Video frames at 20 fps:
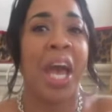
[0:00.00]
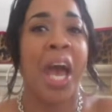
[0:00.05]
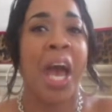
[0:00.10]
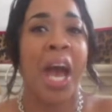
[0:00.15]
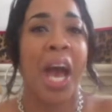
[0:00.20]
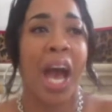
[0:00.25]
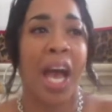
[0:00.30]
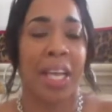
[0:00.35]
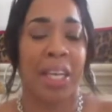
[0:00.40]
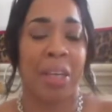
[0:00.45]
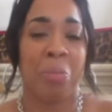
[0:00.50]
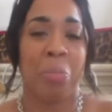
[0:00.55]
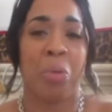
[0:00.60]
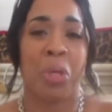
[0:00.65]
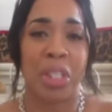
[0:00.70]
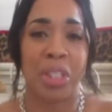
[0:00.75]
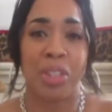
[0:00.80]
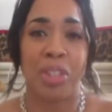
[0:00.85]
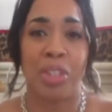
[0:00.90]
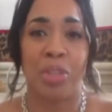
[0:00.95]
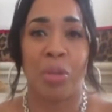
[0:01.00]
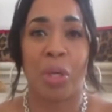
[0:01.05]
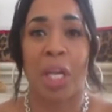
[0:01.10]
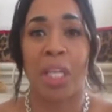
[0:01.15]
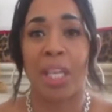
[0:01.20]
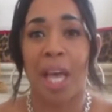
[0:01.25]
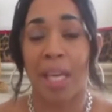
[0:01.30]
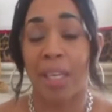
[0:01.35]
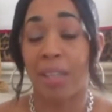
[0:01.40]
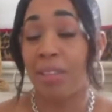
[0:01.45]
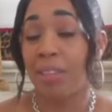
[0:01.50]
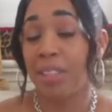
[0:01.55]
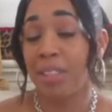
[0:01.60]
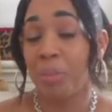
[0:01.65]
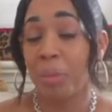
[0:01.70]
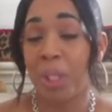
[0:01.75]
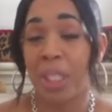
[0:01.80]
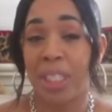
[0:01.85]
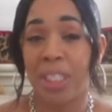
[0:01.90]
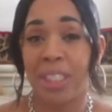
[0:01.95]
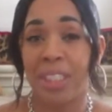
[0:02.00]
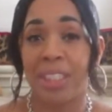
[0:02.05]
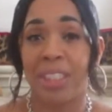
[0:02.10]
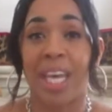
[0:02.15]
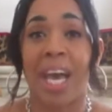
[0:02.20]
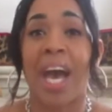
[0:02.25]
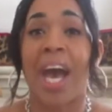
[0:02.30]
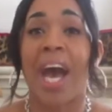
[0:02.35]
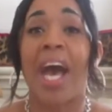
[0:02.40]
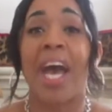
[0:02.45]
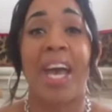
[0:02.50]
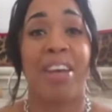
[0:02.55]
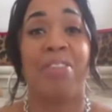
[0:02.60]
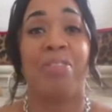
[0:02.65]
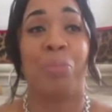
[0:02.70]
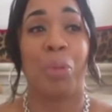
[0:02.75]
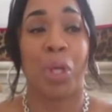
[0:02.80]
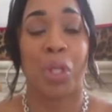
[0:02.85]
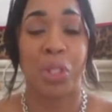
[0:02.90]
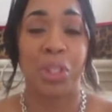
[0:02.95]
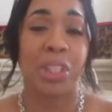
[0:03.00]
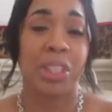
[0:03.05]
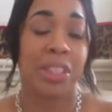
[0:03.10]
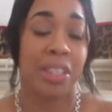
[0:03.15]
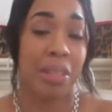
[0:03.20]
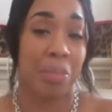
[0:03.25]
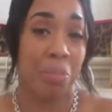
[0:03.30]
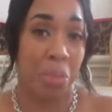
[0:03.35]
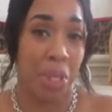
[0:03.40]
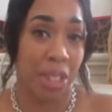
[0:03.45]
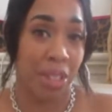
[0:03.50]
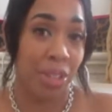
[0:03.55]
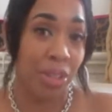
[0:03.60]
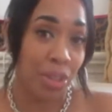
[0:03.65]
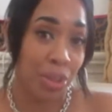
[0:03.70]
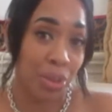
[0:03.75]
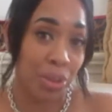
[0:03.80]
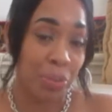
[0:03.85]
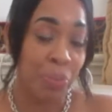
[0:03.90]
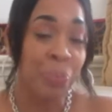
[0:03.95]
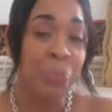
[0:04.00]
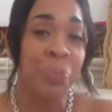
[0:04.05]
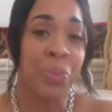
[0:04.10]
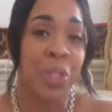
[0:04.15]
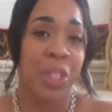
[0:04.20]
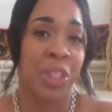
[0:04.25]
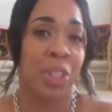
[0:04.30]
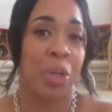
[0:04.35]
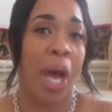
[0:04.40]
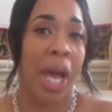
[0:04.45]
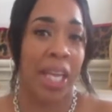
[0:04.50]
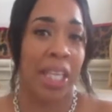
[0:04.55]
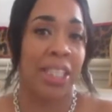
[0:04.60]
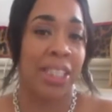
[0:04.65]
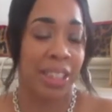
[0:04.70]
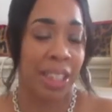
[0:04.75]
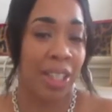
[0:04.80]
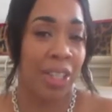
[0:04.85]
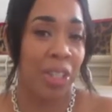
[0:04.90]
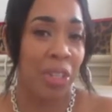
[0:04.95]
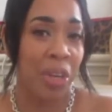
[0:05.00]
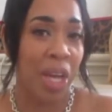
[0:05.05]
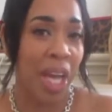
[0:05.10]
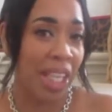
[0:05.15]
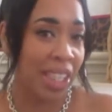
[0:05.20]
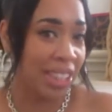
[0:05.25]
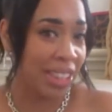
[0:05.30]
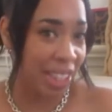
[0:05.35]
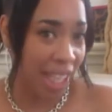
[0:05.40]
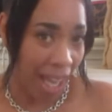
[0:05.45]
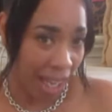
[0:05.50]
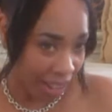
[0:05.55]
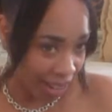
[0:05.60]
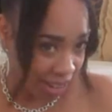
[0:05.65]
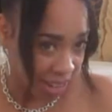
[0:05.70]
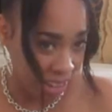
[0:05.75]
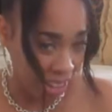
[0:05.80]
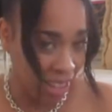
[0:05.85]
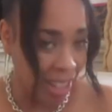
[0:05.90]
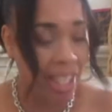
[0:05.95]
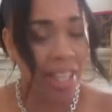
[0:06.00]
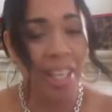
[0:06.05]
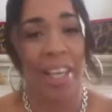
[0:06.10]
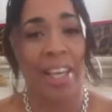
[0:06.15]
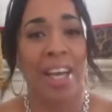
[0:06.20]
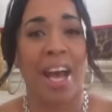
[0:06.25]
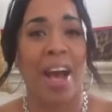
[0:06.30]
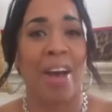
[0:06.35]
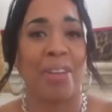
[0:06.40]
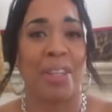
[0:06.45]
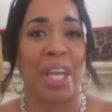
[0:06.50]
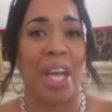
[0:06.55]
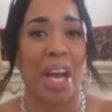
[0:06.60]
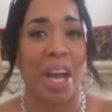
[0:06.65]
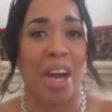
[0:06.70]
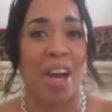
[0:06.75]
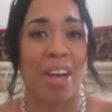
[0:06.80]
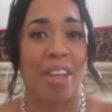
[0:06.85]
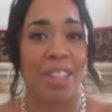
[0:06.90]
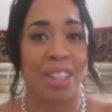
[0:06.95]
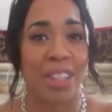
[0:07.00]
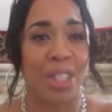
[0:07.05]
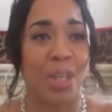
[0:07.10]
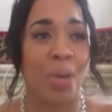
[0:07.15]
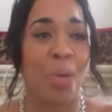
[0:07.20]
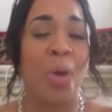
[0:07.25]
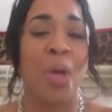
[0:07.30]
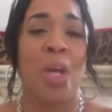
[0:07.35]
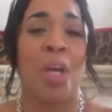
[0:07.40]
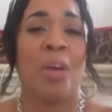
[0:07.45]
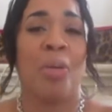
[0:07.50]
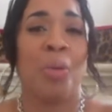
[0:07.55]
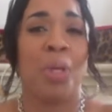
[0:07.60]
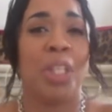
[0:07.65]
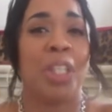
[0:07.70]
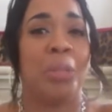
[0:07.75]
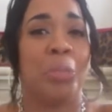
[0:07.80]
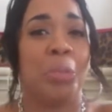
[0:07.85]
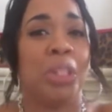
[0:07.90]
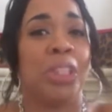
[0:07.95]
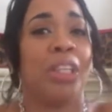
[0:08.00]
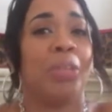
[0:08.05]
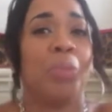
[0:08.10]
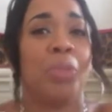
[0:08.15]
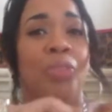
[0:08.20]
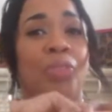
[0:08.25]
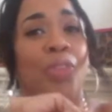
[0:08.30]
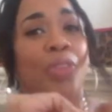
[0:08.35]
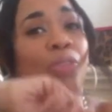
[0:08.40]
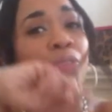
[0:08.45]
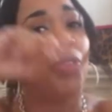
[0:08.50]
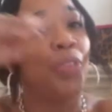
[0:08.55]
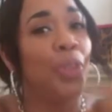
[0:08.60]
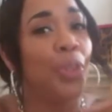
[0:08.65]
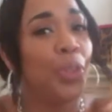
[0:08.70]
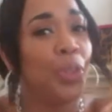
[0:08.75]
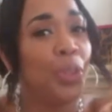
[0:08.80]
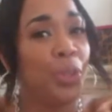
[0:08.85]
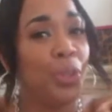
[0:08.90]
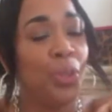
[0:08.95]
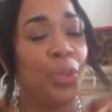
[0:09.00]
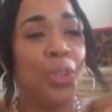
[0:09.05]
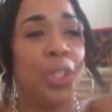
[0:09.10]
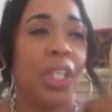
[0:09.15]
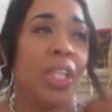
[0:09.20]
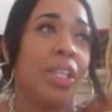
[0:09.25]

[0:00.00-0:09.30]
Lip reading: I can bring to you a lot of these places that I have personally been to, so I can tell you exactly how they are. So we're going to be jumping from food